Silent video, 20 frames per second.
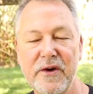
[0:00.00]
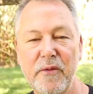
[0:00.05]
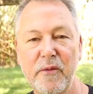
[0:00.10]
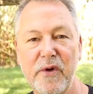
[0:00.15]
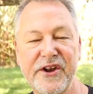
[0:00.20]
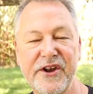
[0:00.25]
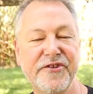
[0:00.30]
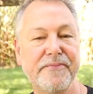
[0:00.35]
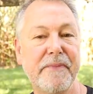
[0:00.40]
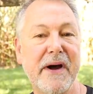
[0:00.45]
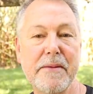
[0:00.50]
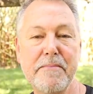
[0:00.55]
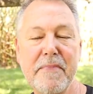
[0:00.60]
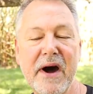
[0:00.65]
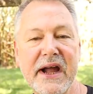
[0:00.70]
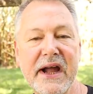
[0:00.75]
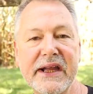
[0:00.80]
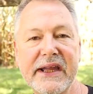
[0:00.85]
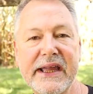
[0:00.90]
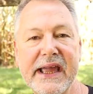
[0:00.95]
What is my
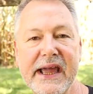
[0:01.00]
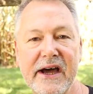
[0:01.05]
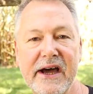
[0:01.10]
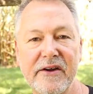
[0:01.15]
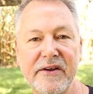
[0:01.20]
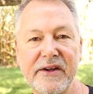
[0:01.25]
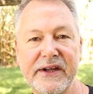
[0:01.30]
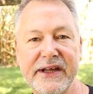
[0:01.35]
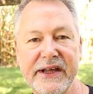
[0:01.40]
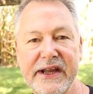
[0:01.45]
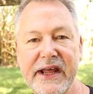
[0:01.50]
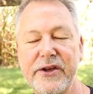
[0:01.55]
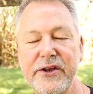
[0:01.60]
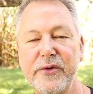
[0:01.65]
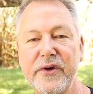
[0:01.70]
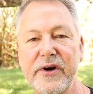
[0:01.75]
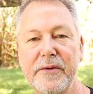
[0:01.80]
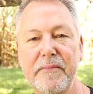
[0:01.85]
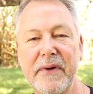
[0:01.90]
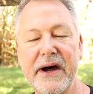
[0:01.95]
mite count? Can I
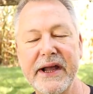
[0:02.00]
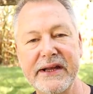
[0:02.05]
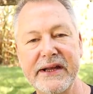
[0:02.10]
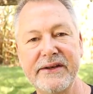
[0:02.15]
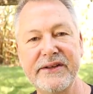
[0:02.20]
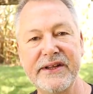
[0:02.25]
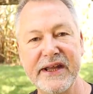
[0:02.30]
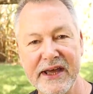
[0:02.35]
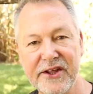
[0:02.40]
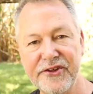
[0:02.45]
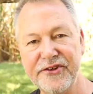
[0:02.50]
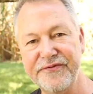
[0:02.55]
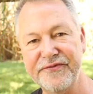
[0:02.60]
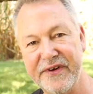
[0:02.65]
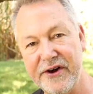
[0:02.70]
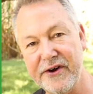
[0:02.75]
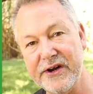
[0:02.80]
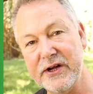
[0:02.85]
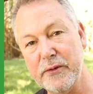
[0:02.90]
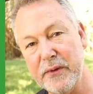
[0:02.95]
do a mite test
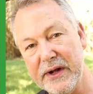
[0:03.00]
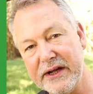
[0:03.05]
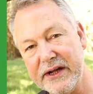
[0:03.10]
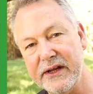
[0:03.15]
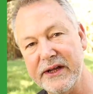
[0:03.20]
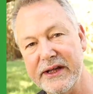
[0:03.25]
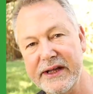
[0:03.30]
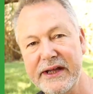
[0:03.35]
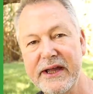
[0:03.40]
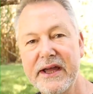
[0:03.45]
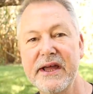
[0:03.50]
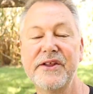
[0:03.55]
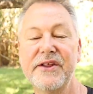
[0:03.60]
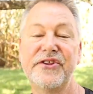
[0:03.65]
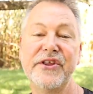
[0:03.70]
very quickly,